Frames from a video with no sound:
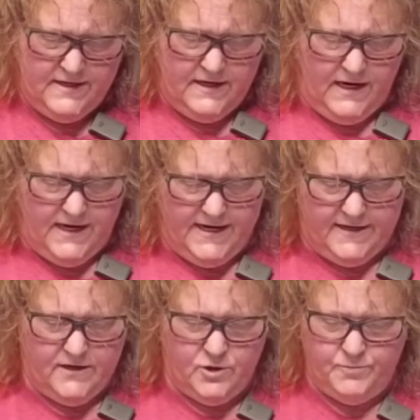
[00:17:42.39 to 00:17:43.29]
I
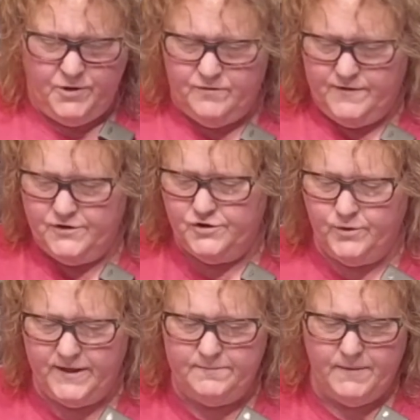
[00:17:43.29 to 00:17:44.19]
hope you've
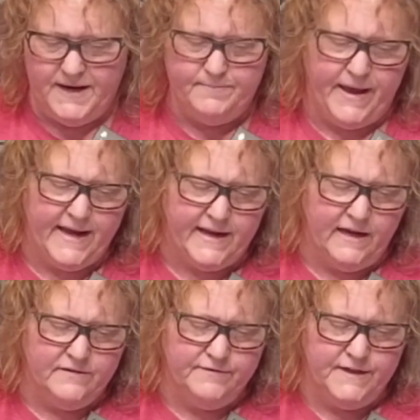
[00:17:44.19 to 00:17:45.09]
enjoyed my pack
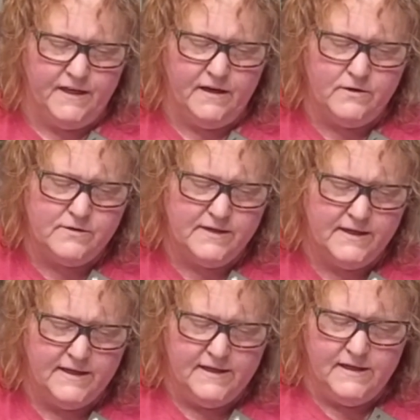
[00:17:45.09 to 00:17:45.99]
out video.
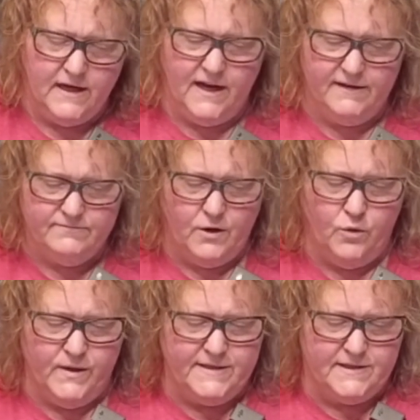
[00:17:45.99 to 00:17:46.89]
I
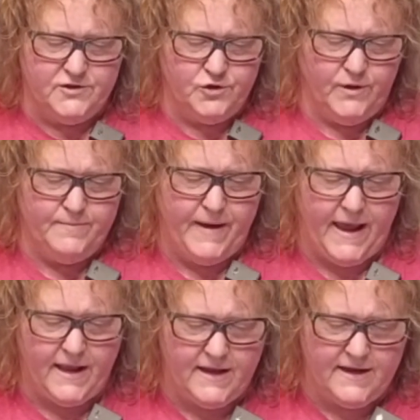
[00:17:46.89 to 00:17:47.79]
always enjoy
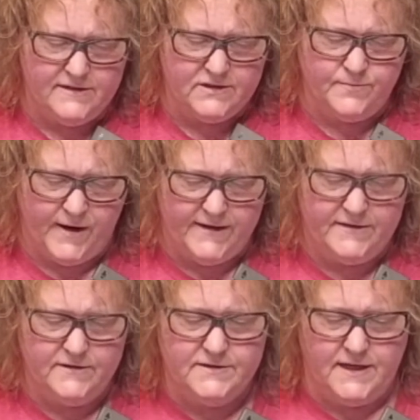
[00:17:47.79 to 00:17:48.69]
packing out
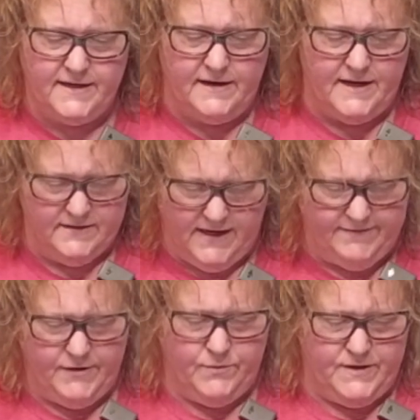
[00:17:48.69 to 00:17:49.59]
spiders. I love
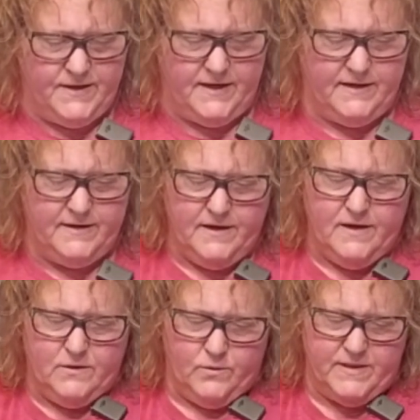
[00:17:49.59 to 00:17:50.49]
it
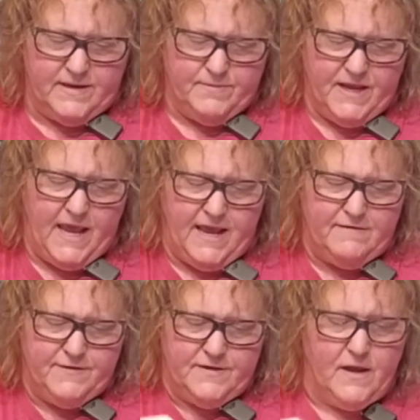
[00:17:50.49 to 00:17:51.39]
when they behave
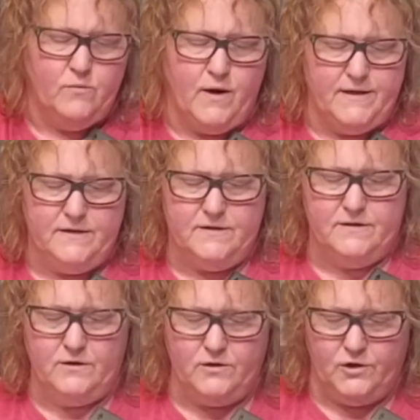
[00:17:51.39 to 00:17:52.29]
and they run into
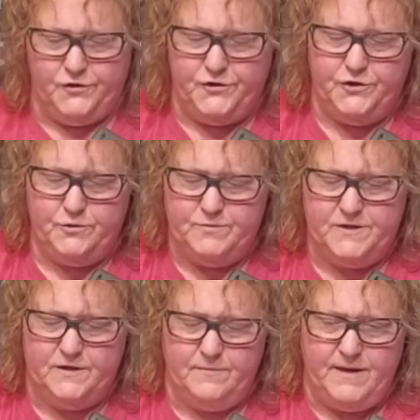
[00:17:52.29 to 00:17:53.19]
their little tubes,
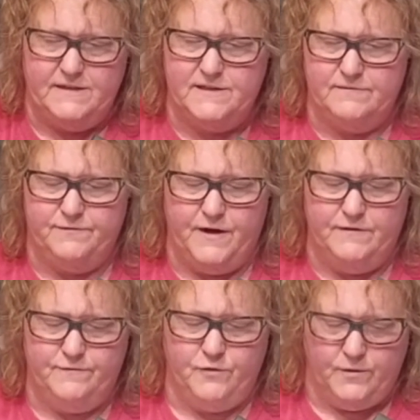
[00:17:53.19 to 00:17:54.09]
and it makes it fun
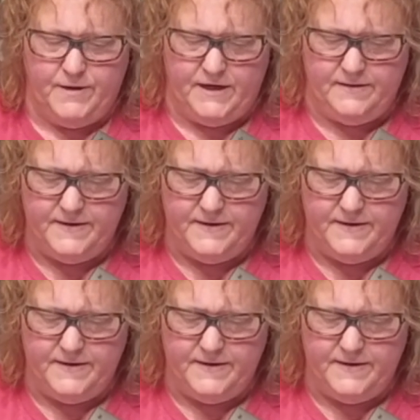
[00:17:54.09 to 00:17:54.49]
for me.